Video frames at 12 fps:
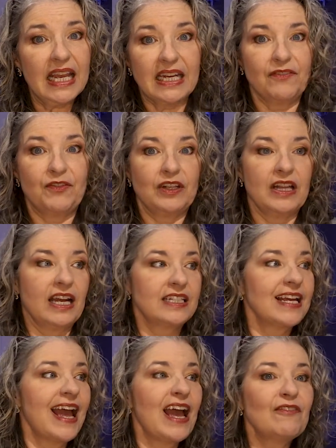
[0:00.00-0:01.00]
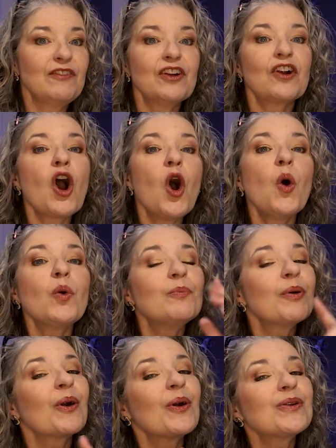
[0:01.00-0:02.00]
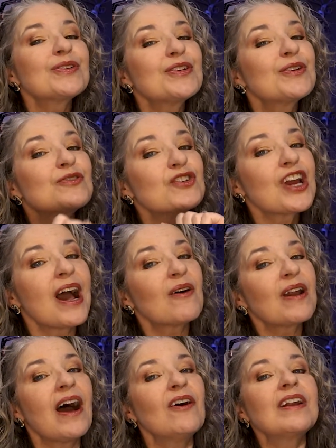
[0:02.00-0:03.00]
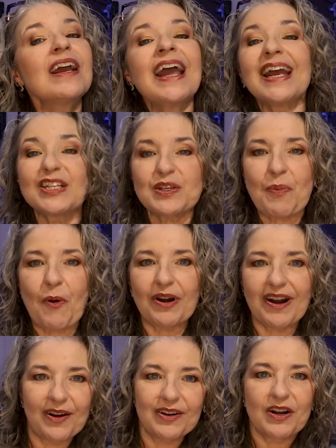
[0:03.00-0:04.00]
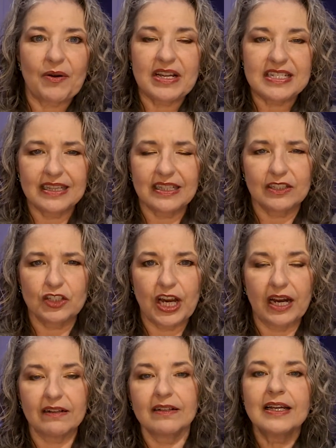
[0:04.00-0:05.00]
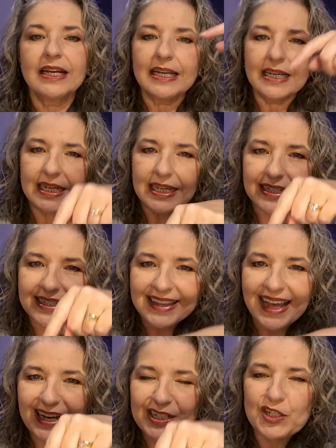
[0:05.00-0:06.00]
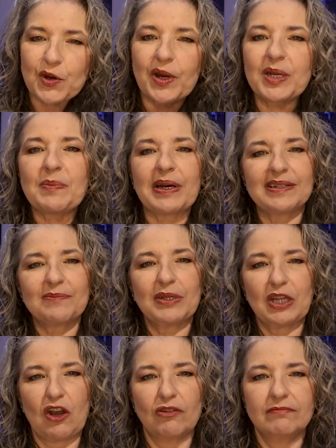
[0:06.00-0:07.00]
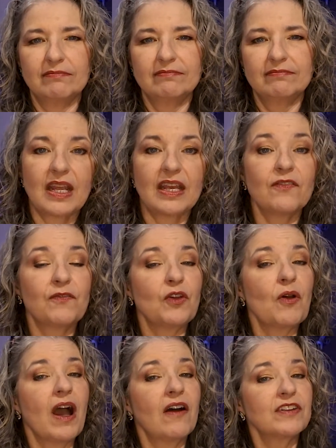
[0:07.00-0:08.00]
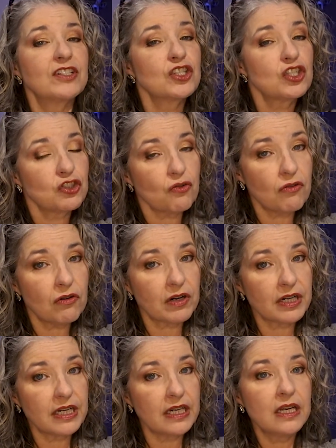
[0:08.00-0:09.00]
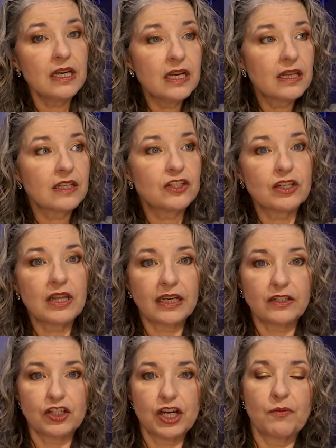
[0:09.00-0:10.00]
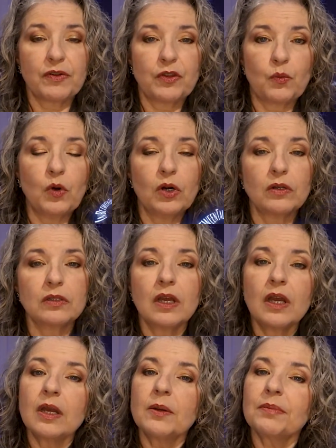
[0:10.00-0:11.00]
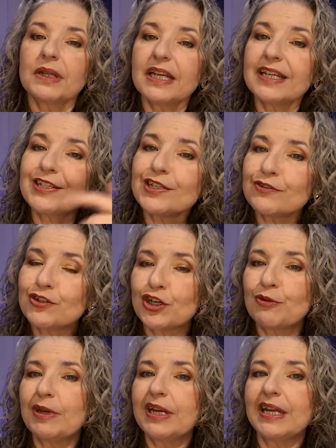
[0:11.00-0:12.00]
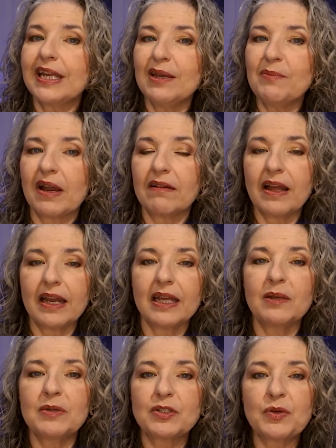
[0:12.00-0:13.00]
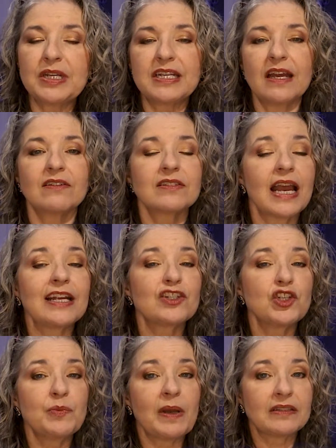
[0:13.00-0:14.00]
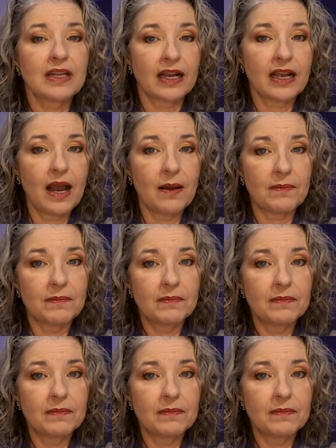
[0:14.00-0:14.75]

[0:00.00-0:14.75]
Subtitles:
And if you'd like to have your own personal shout out and support our crazy little channel, hit that join button below. If you have a story that you'd like to share with the world, please shoot me an email at inbetweentales@gmail.com.